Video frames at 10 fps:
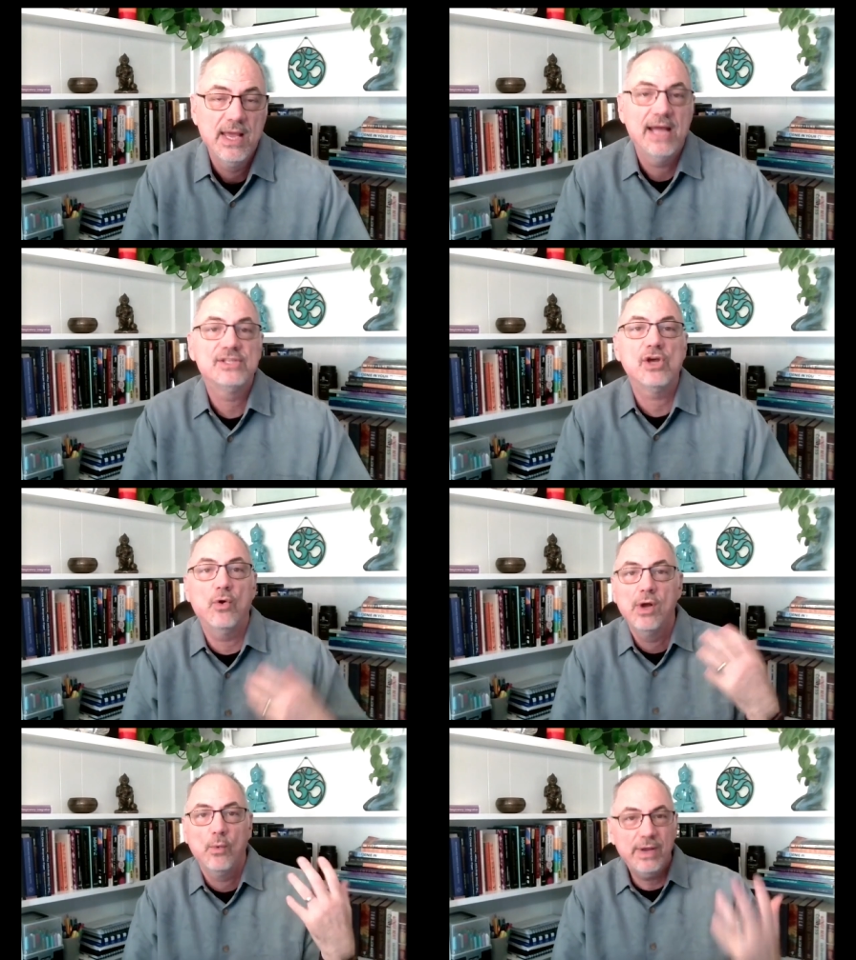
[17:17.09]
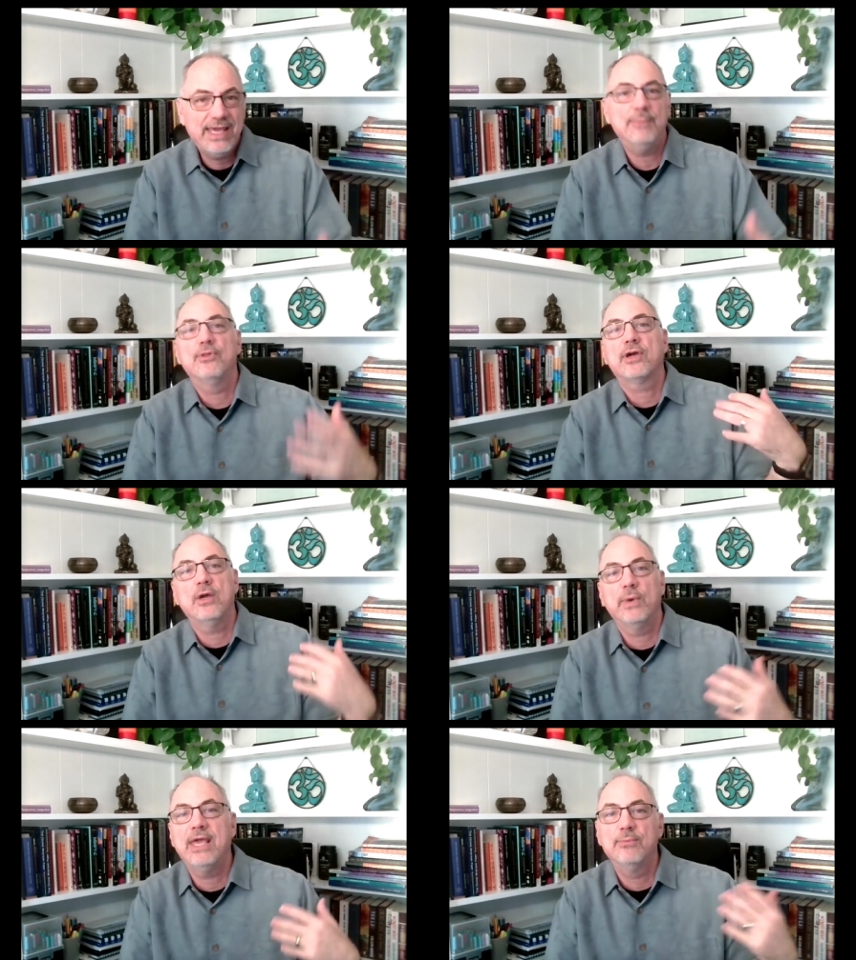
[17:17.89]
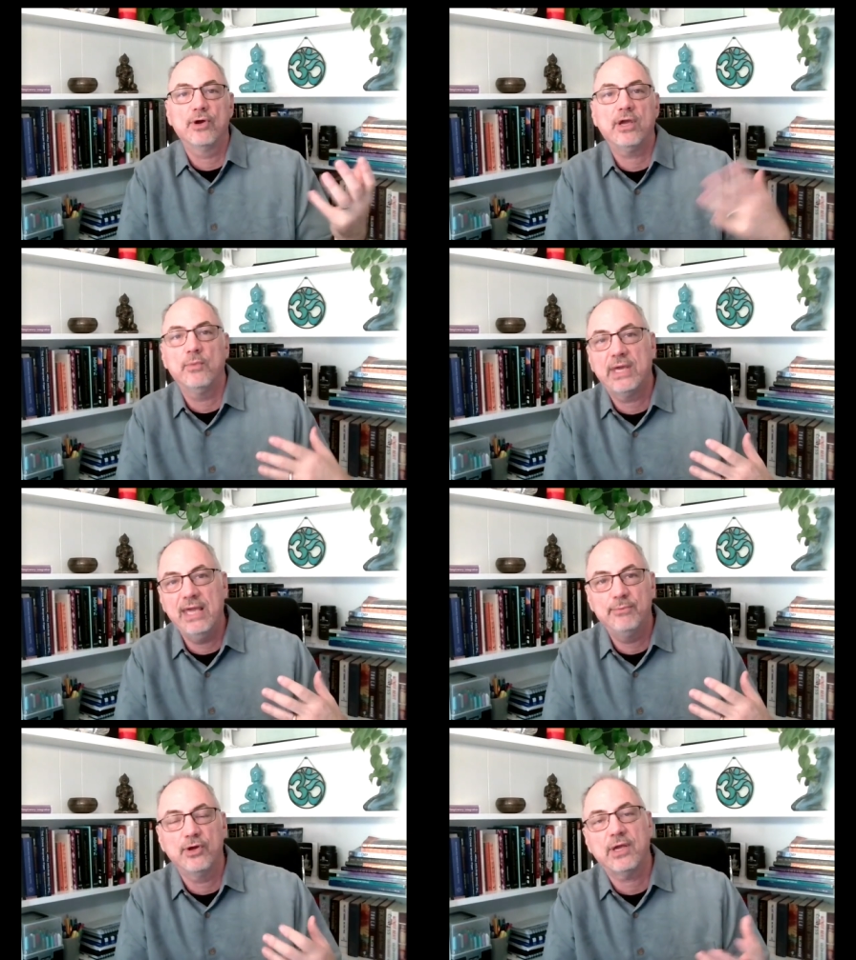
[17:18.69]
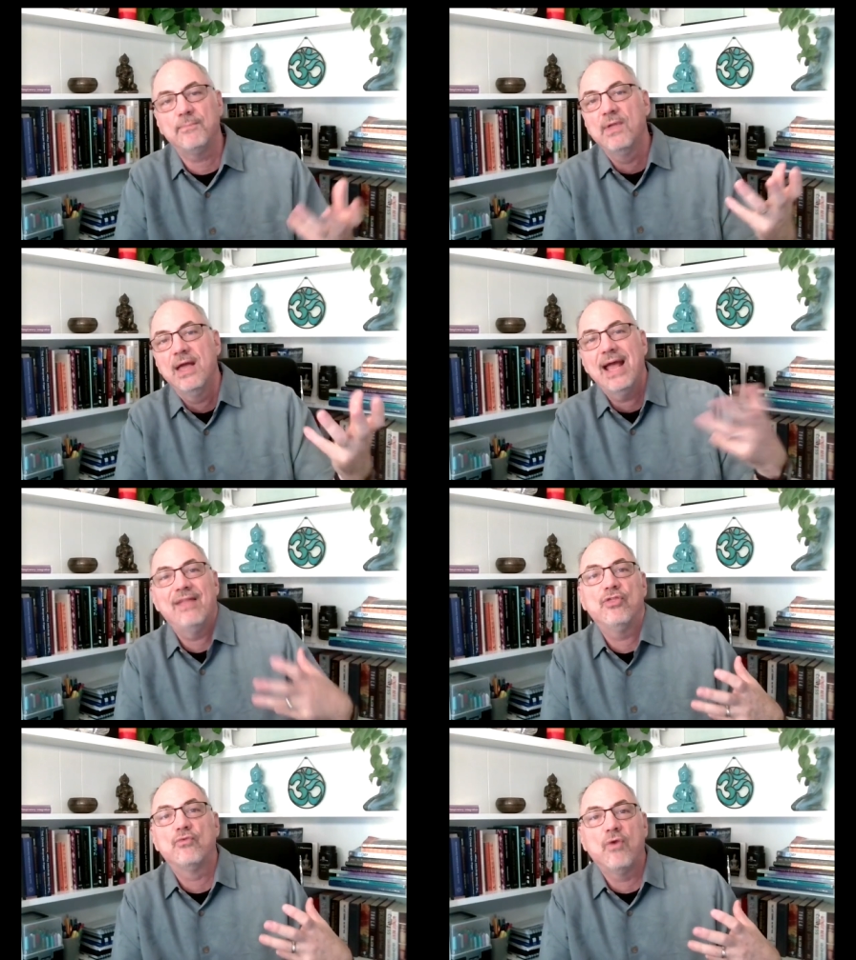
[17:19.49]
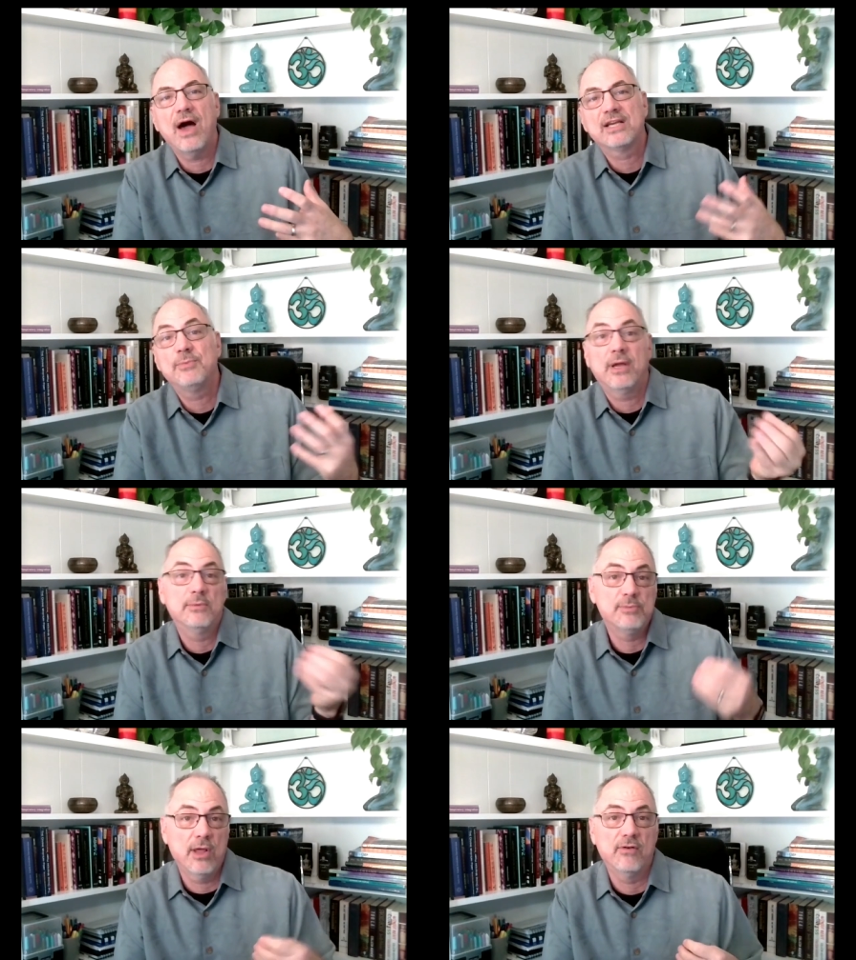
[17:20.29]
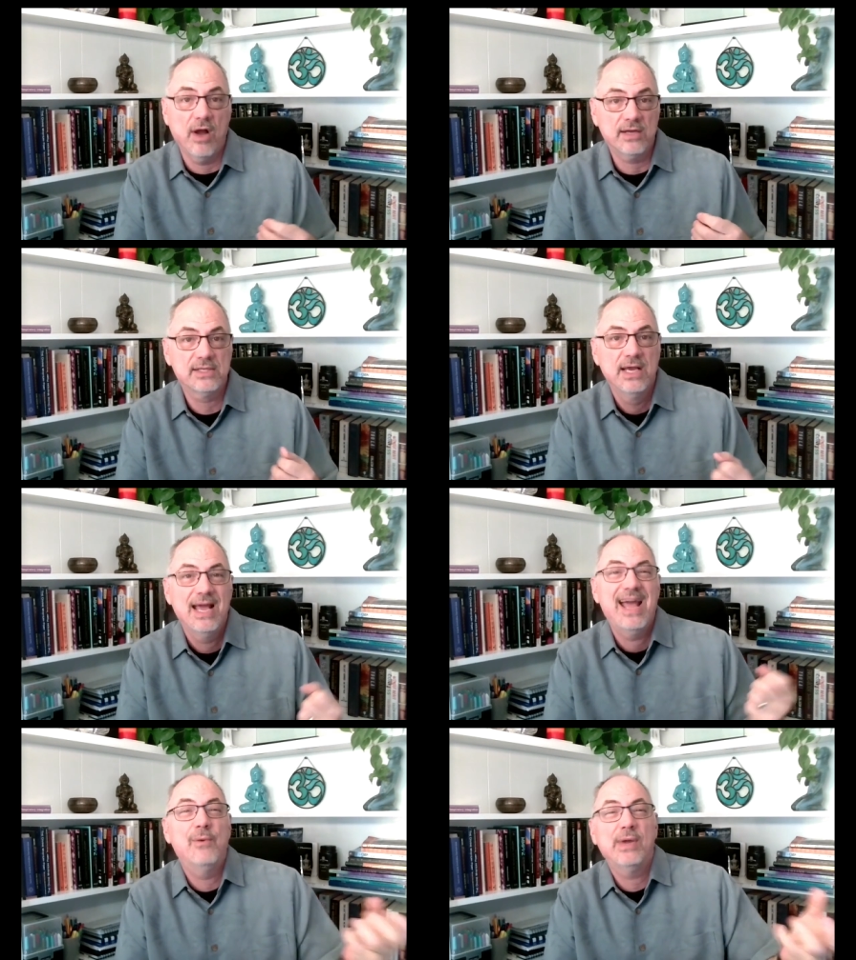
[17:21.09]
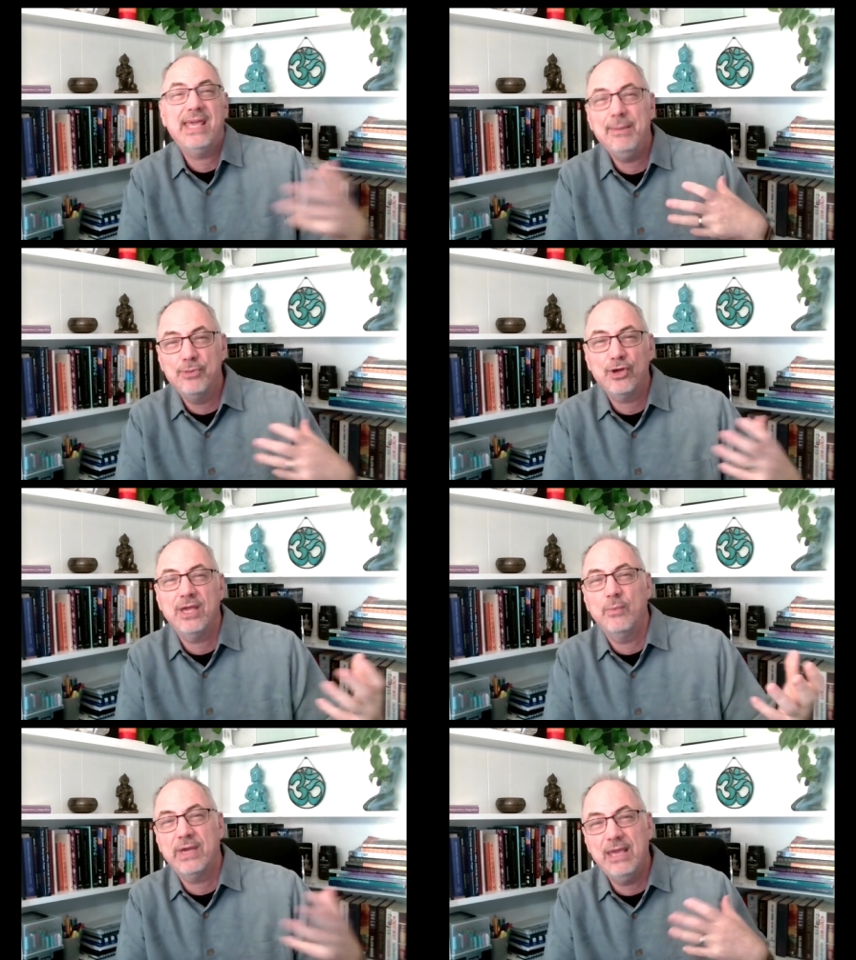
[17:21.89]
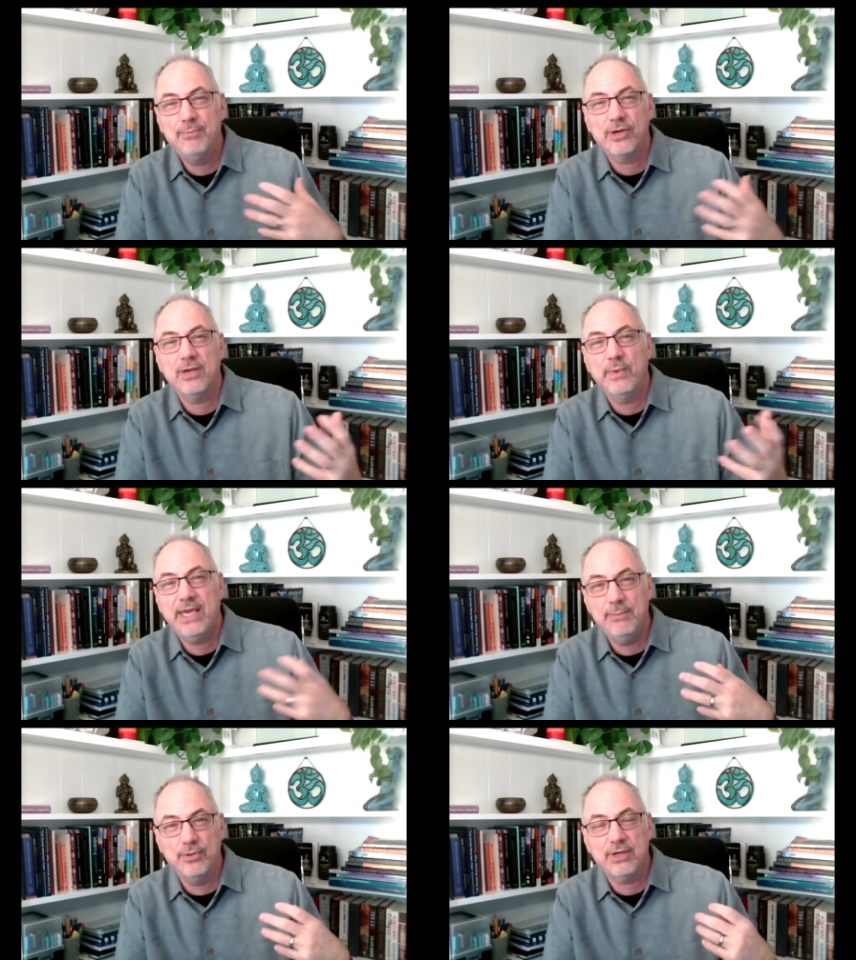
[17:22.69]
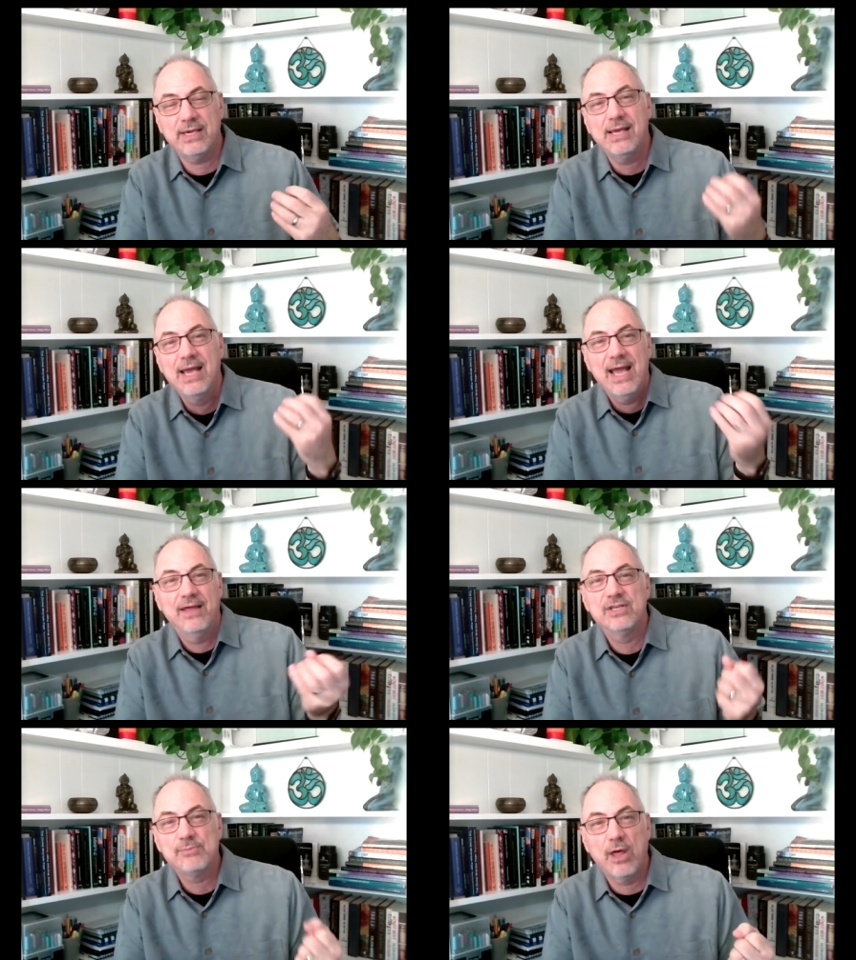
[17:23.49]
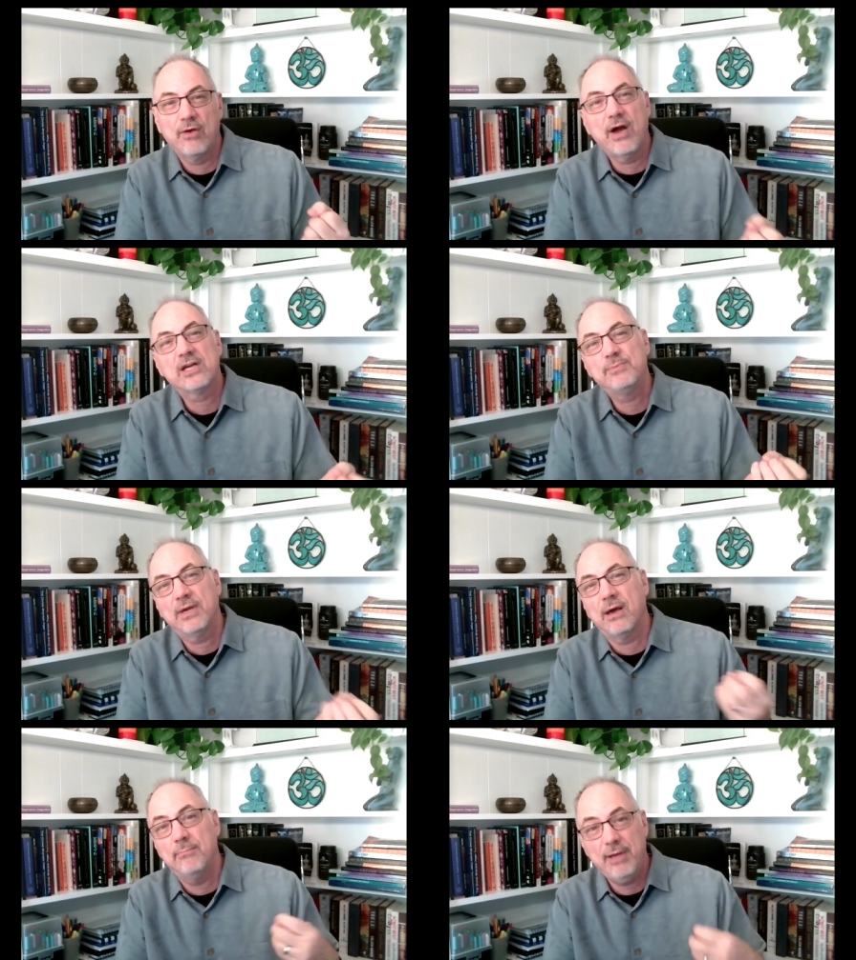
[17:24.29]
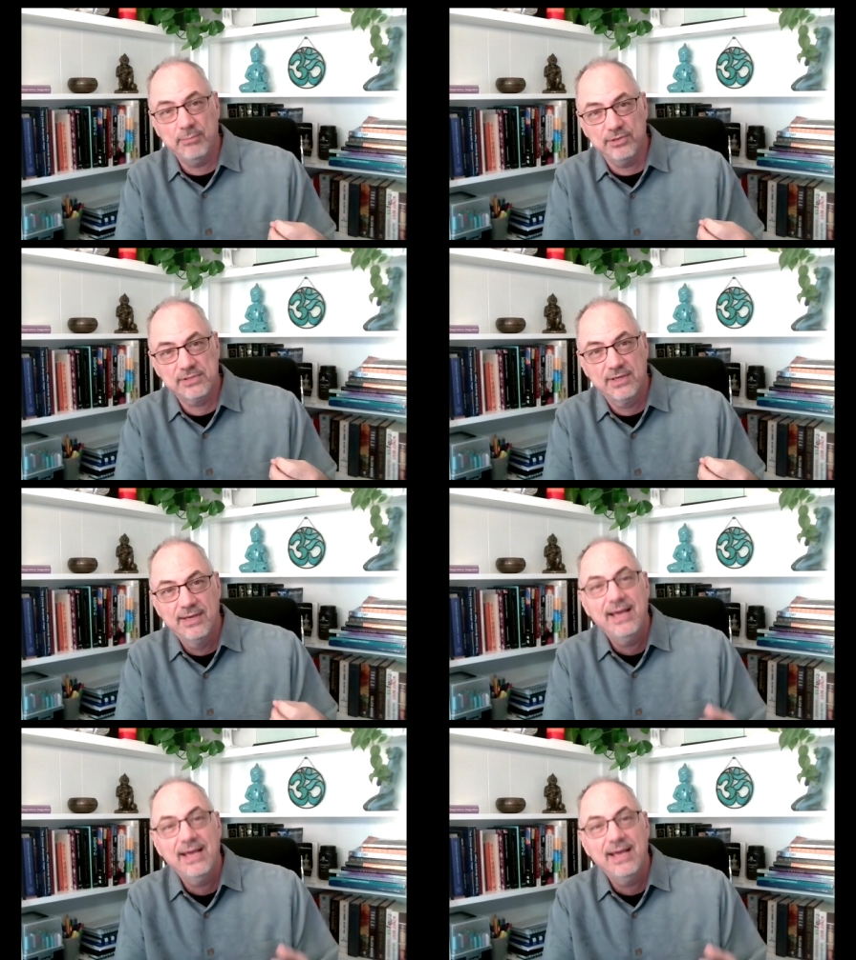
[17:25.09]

And so we keep looking, we keep looking, we keep looking, and the rocks become smaller rocks. And we keep looking, we keep looking, we keep looking, and the smaller rocks become pebbles.